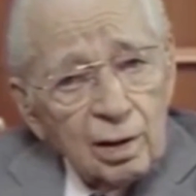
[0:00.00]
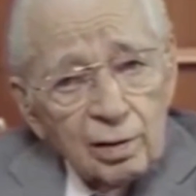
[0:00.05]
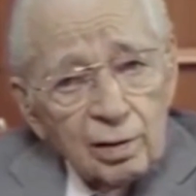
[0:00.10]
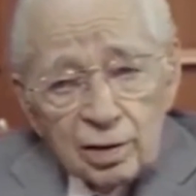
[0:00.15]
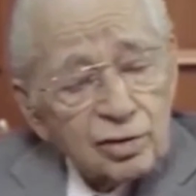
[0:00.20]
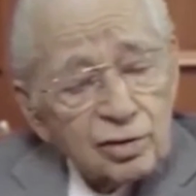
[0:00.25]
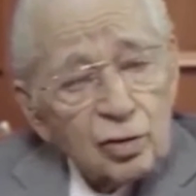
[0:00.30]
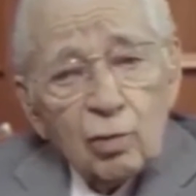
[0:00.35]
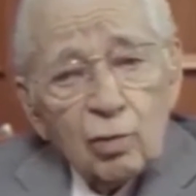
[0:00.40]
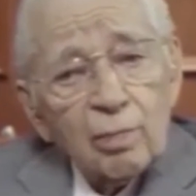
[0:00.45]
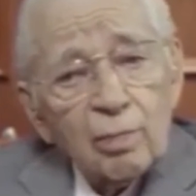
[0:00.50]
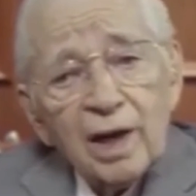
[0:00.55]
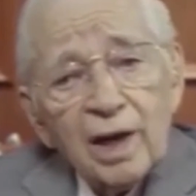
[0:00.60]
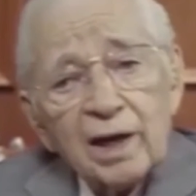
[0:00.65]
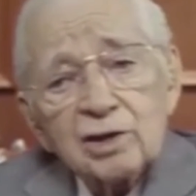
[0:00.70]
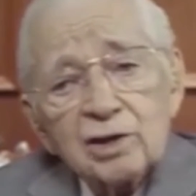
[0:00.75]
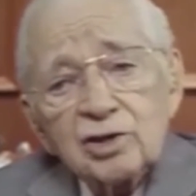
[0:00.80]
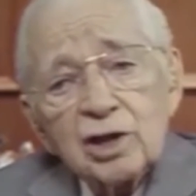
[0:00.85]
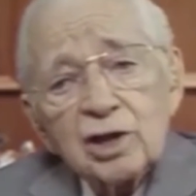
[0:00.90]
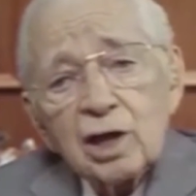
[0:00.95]
There's no
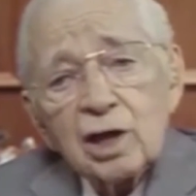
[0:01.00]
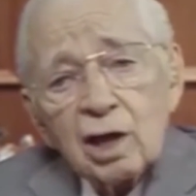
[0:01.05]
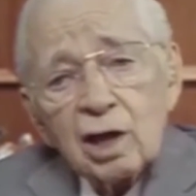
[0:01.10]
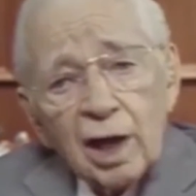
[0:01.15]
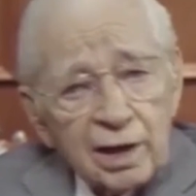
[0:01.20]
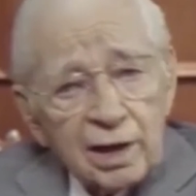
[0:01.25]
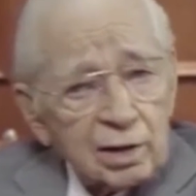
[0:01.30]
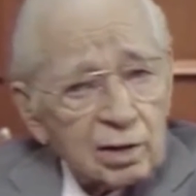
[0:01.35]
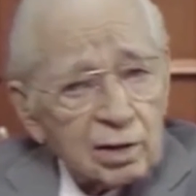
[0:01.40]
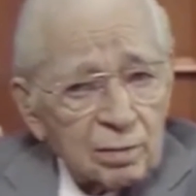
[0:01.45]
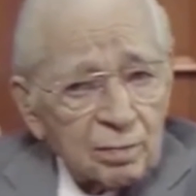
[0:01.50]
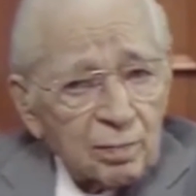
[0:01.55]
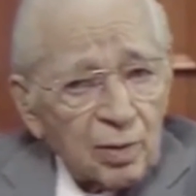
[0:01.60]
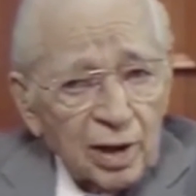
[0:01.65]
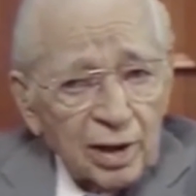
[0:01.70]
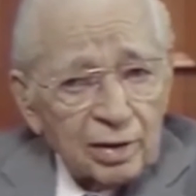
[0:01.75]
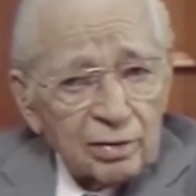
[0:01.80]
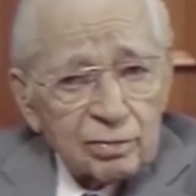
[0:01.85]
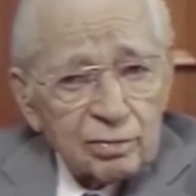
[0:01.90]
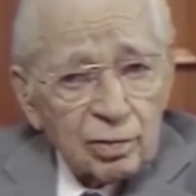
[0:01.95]
magazine like The
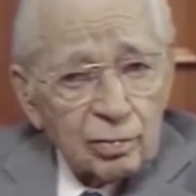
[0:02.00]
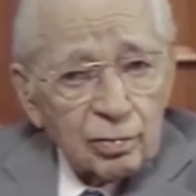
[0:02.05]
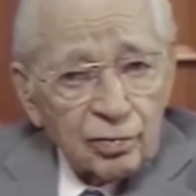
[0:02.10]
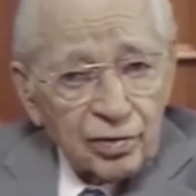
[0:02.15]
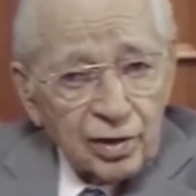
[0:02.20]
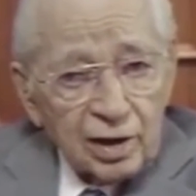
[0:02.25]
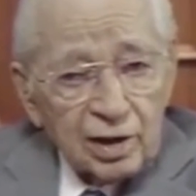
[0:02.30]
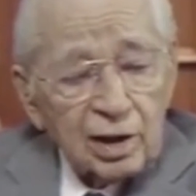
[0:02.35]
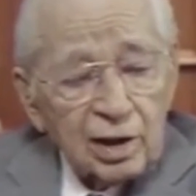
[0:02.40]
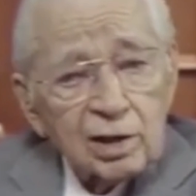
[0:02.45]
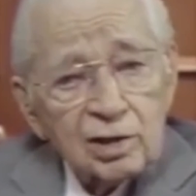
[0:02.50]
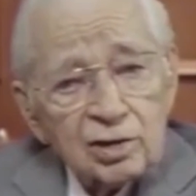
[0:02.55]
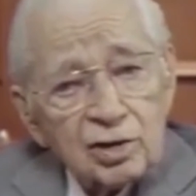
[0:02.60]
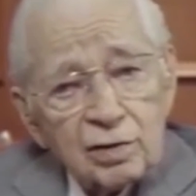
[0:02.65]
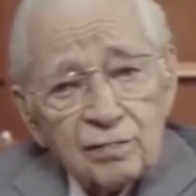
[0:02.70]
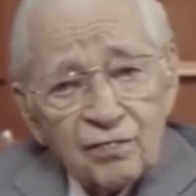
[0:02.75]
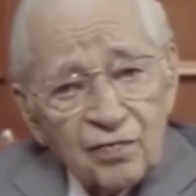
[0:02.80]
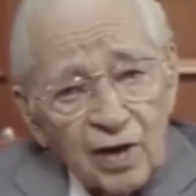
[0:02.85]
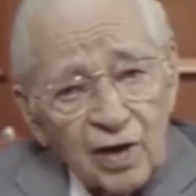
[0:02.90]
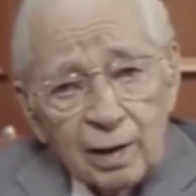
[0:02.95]
Plain Truth. It is
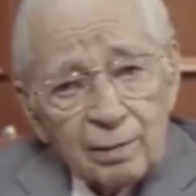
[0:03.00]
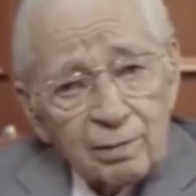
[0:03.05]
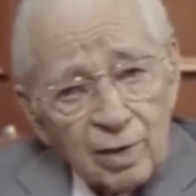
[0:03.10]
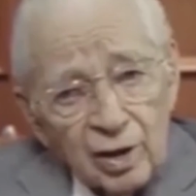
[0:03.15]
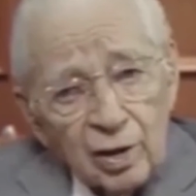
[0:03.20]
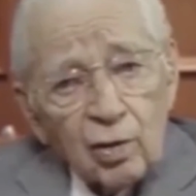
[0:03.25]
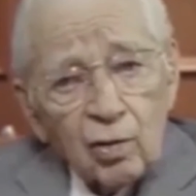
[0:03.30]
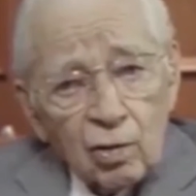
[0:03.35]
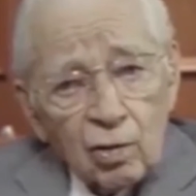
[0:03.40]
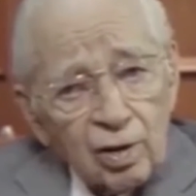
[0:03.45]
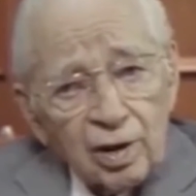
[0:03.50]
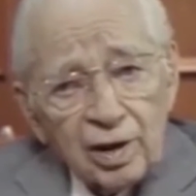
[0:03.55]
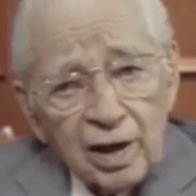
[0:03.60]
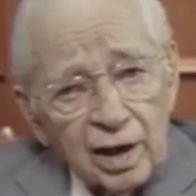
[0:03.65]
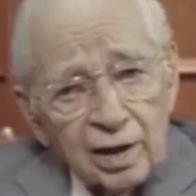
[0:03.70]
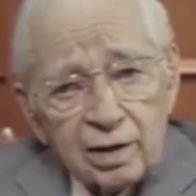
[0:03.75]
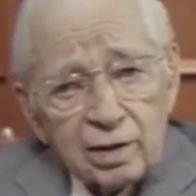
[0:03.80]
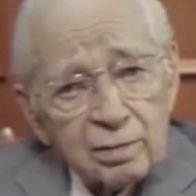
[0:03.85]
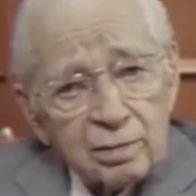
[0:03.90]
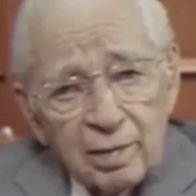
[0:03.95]
a
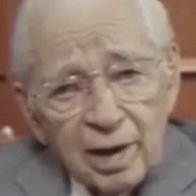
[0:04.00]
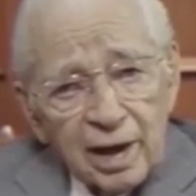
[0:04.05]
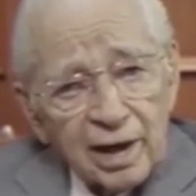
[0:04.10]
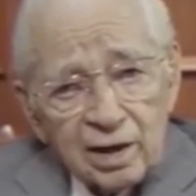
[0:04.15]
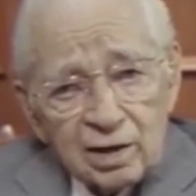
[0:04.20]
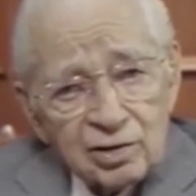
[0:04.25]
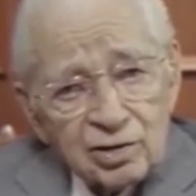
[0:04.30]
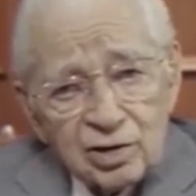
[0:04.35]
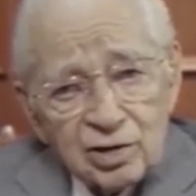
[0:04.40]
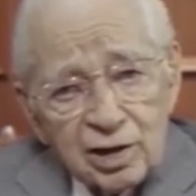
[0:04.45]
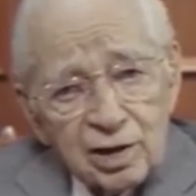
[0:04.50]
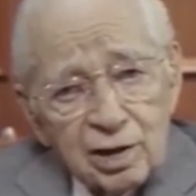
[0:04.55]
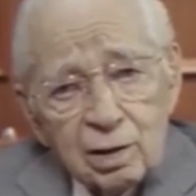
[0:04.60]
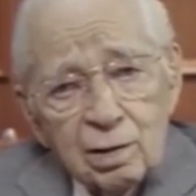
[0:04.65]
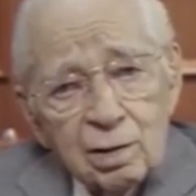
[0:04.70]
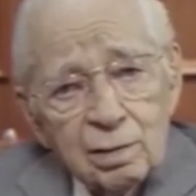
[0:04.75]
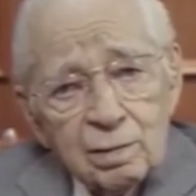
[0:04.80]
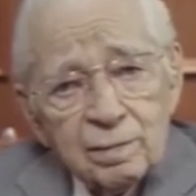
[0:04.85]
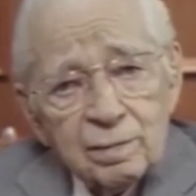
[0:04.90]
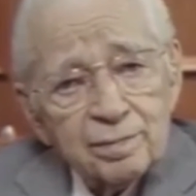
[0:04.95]
family-oriented
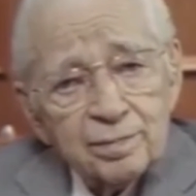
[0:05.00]
magazine,